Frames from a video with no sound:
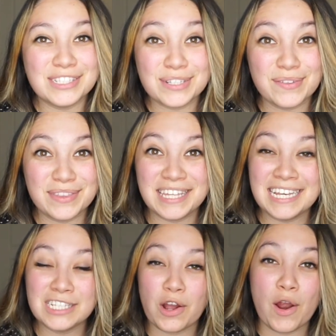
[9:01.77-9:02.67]
So
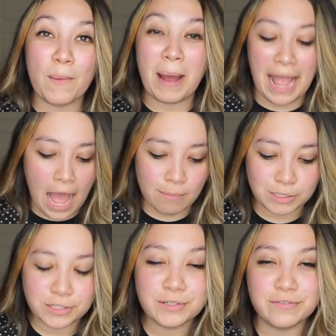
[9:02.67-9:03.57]
these are my
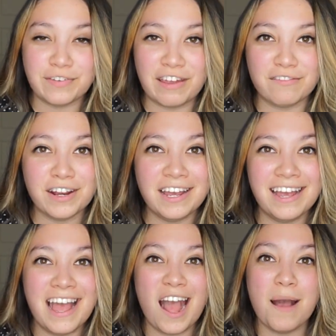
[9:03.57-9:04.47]
absolute favorite
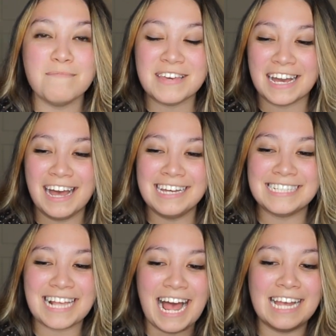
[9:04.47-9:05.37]

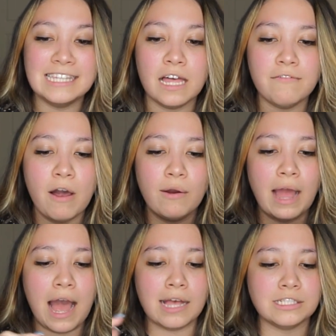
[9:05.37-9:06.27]
because I love how
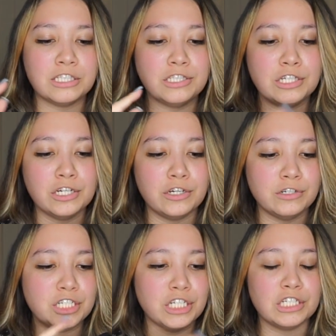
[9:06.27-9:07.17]
it has the
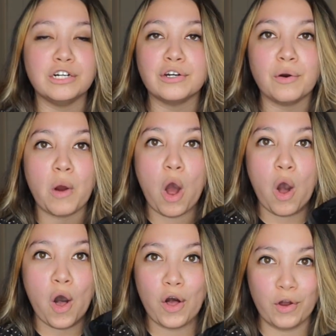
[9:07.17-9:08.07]
Gucci logo
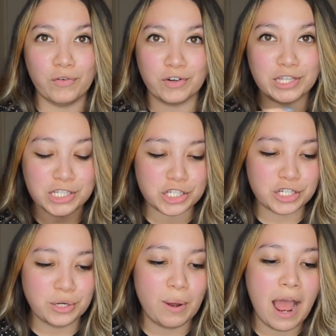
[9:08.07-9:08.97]
all over the
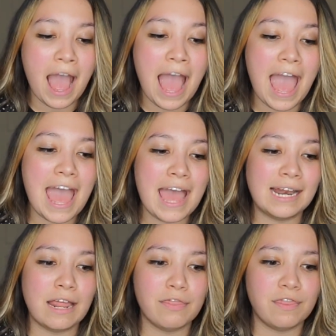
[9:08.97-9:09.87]
shoe,
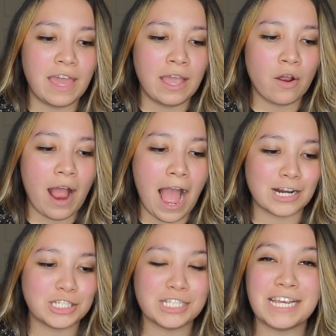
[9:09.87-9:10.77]
and they are
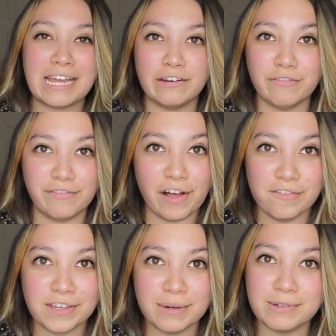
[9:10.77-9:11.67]
actually in
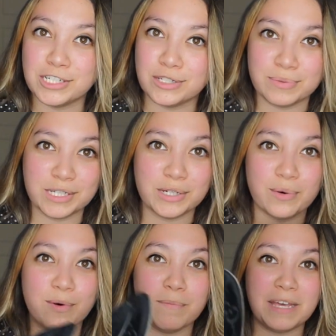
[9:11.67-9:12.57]
velvet, which is really
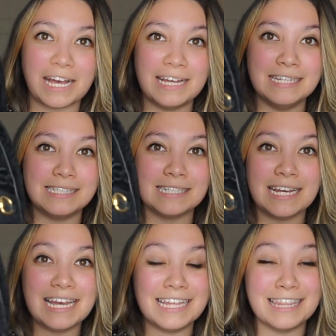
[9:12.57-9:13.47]
cool because
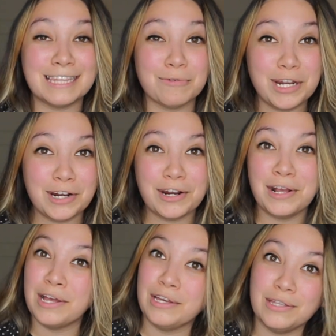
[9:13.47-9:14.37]
in the winter
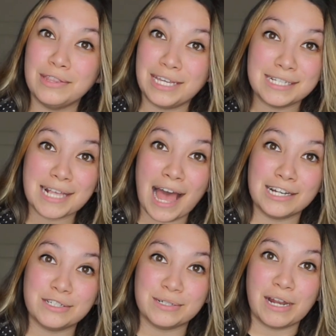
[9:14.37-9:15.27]
these
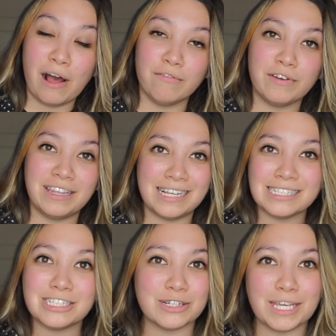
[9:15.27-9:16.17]
add to an outfit and they
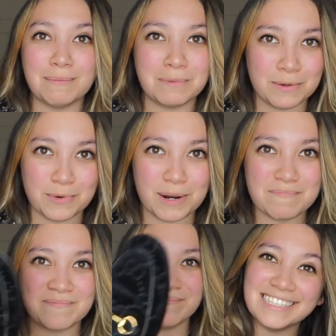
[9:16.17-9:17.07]
still keep you
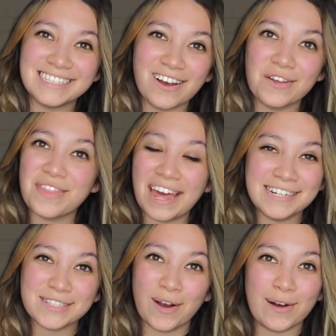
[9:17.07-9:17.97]
warm. So that
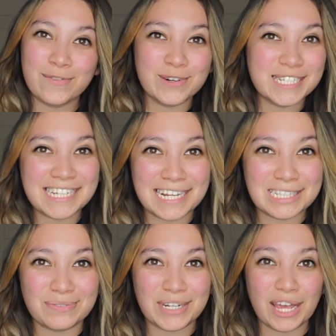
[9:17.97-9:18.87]
is all for
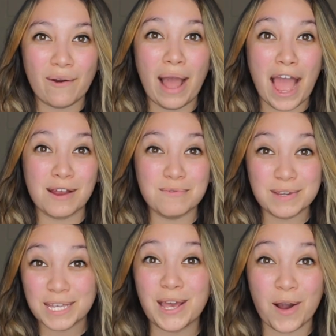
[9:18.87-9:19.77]
today's video. I
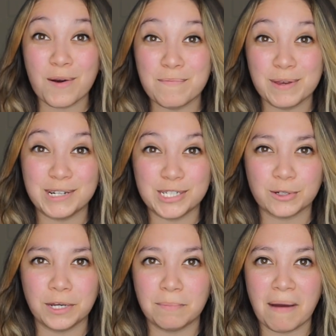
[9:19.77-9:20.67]
really hope you
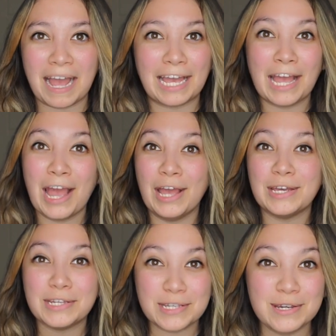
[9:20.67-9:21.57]
enjoyed my
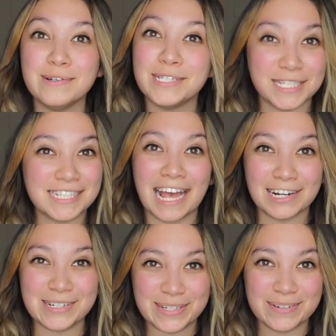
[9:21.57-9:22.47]
huge
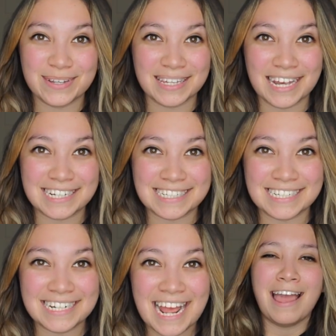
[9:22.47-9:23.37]
designer shoe
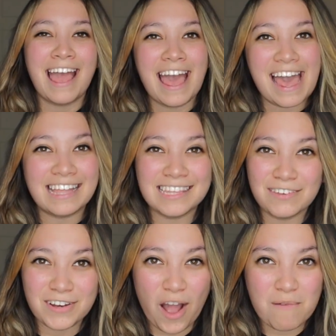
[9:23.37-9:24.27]
collection, and
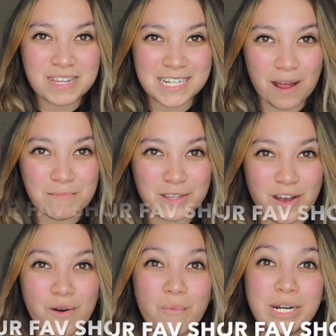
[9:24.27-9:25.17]
leave a comment down
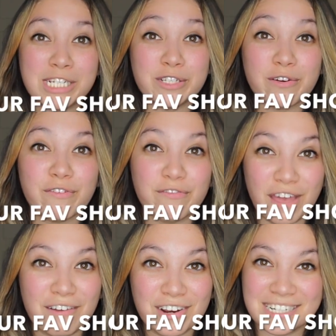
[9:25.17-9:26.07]
below what is your
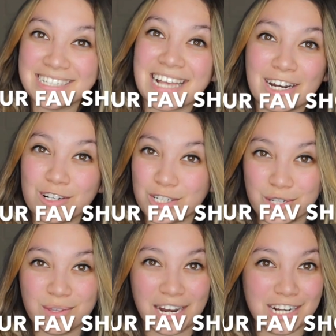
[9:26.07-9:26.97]
favorite designer
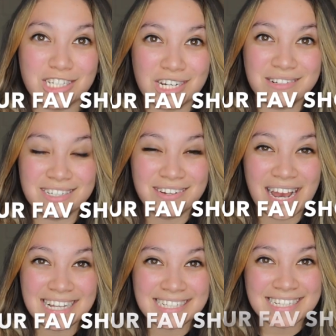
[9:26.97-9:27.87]
shoe that I showed you
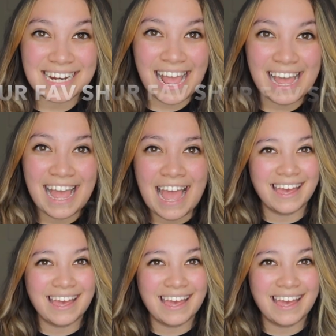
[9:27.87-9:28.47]
guys today.